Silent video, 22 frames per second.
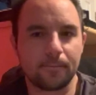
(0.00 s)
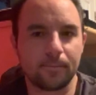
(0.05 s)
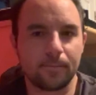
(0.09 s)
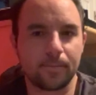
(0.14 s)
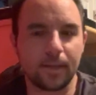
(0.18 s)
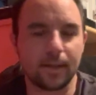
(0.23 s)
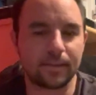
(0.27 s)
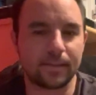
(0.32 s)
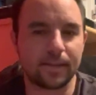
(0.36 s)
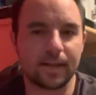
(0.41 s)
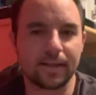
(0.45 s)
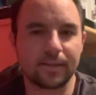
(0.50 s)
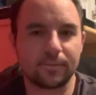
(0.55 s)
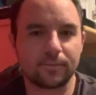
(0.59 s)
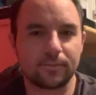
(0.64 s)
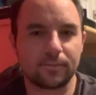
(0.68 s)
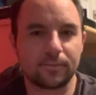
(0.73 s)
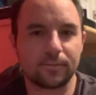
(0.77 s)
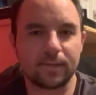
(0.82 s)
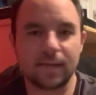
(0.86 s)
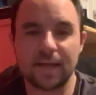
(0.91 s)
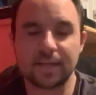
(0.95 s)
Like,
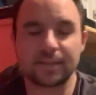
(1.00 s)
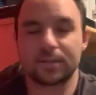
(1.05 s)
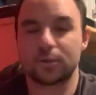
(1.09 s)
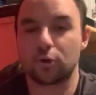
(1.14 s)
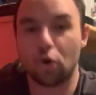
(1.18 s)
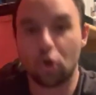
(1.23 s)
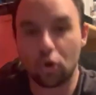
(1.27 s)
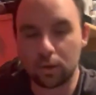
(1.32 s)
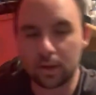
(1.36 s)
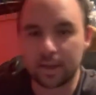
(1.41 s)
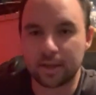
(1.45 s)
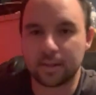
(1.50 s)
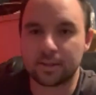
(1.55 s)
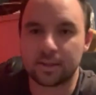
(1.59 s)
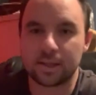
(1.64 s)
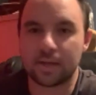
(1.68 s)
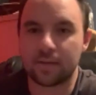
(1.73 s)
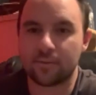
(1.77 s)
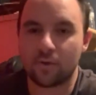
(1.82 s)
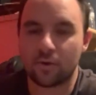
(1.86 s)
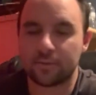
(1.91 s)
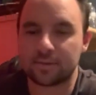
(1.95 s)
that. that's all I can
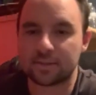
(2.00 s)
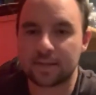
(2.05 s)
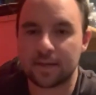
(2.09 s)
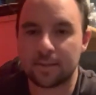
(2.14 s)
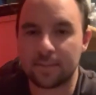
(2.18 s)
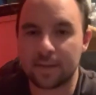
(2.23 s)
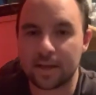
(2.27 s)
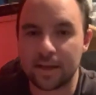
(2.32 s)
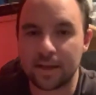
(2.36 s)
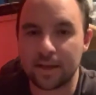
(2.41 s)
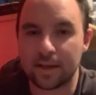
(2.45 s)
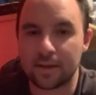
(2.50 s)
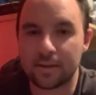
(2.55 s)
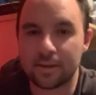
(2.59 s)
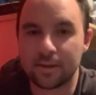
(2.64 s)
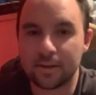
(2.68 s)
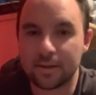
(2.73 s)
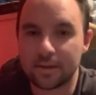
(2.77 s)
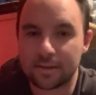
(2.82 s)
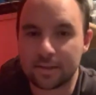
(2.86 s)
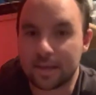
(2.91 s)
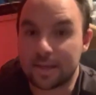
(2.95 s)
think of off the top of my head.
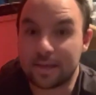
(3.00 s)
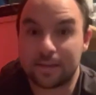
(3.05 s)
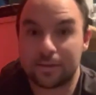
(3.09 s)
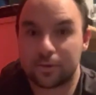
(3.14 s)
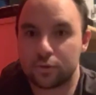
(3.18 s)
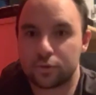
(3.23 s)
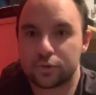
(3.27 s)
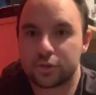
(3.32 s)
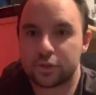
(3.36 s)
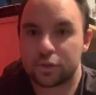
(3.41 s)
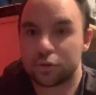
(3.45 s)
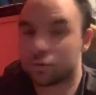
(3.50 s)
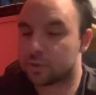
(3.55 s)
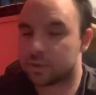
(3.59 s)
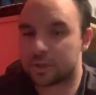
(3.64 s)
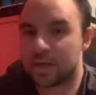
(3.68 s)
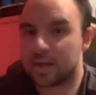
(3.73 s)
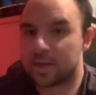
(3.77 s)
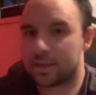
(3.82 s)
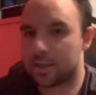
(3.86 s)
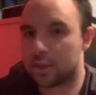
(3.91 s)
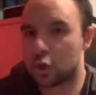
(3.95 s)
Like, there's there's
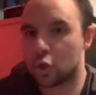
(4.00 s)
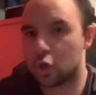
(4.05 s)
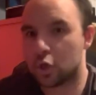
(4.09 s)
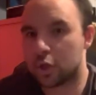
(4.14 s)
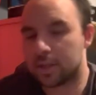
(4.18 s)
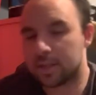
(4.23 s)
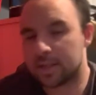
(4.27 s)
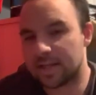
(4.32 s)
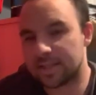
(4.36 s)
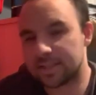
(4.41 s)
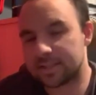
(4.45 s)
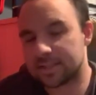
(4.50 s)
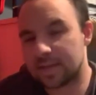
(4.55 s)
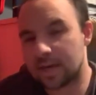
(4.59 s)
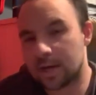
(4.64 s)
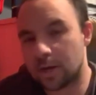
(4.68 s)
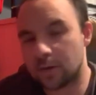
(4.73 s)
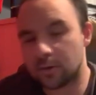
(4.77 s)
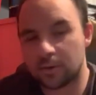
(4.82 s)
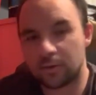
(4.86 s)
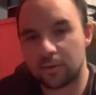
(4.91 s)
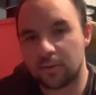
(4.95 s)
nothing good in that
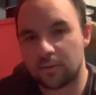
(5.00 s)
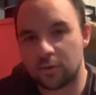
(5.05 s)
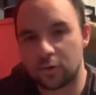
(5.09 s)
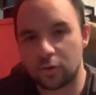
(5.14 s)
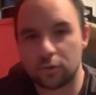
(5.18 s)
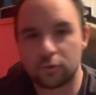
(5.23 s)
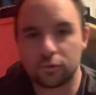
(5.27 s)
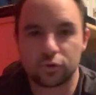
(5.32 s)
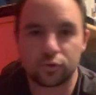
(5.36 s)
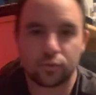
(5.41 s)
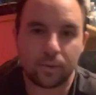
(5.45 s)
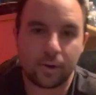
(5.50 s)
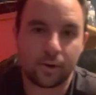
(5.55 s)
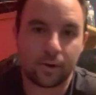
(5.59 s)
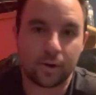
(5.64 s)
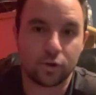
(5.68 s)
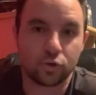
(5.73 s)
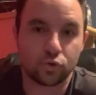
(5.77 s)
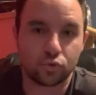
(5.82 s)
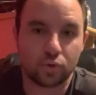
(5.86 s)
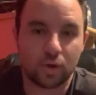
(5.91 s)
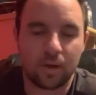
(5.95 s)
set other than the Ghost Rare
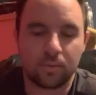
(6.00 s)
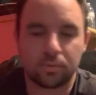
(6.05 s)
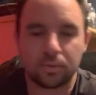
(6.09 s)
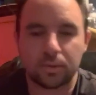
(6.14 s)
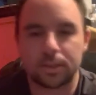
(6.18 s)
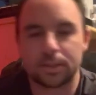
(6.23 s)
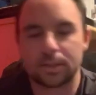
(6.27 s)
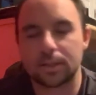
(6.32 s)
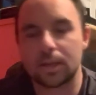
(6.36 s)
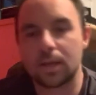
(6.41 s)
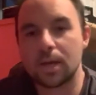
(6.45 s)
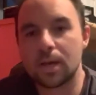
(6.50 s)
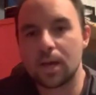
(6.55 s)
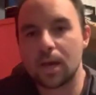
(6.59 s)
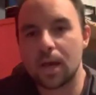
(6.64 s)
and Droplets.